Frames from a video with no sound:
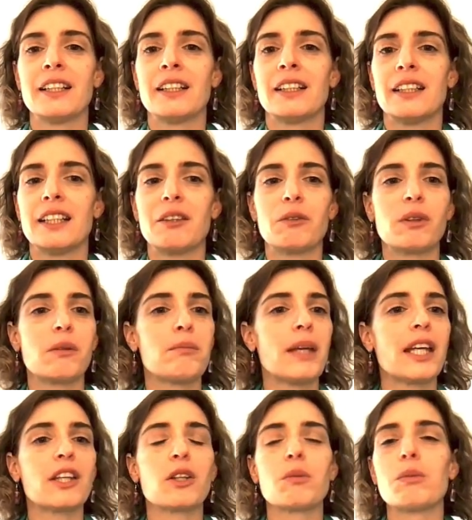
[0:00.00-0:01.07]
It will
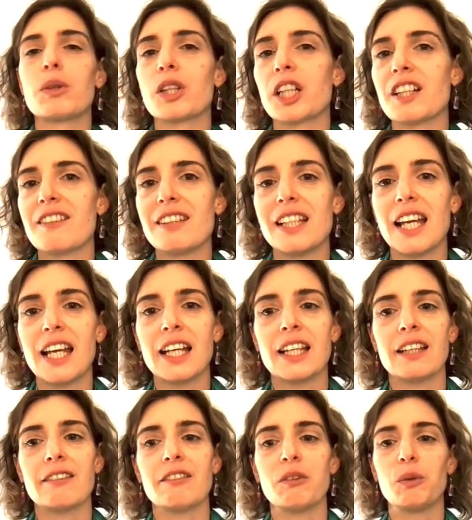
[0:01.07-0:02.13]
make you more
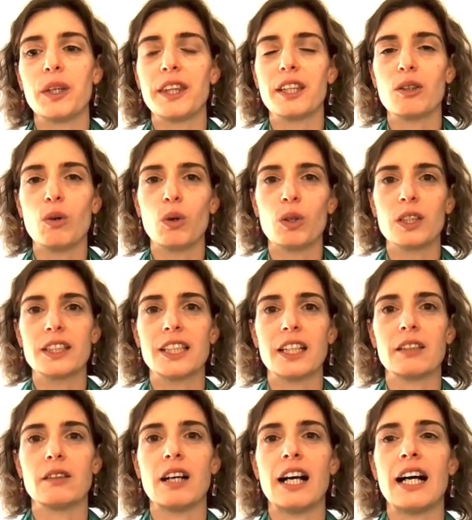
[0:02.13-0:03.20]
creative with the oils that
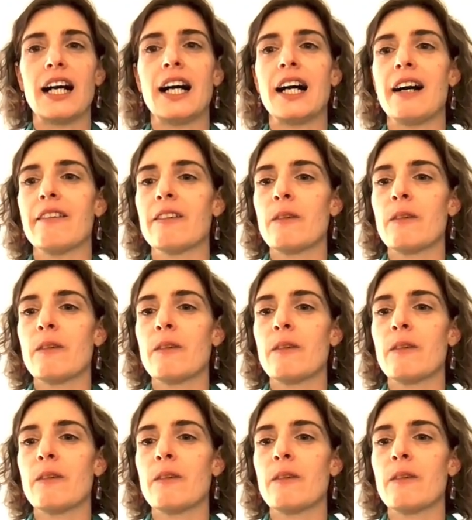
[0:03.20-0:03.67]
you have.